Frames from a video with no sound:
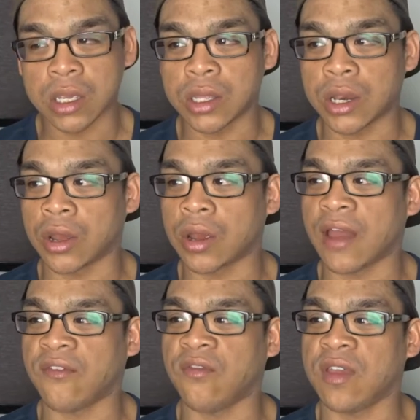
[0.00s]
You know,
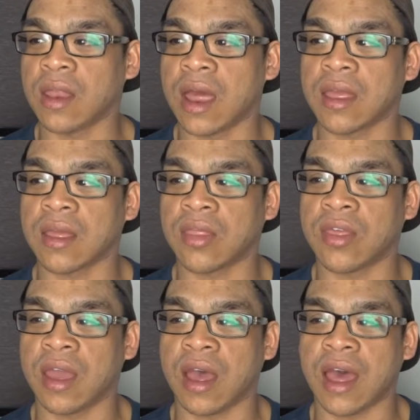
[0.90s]
I feel like
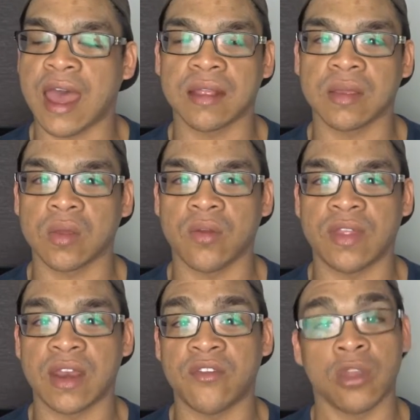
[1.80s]
there are actors who've
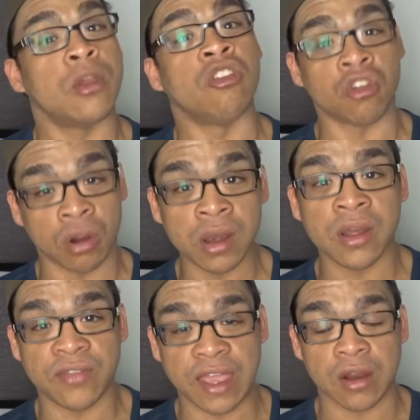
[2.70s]
done it for the majority
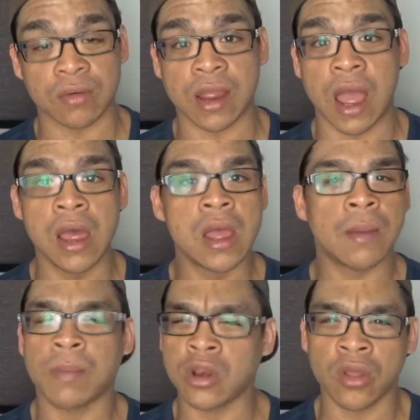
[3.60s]
of their career,
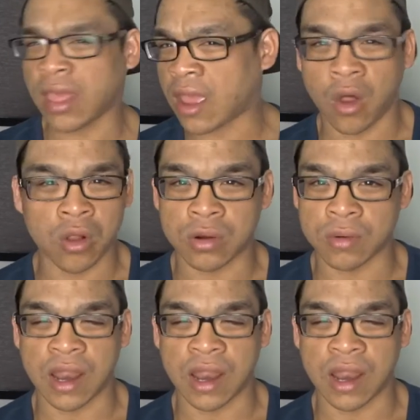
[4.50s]
but not their whole career,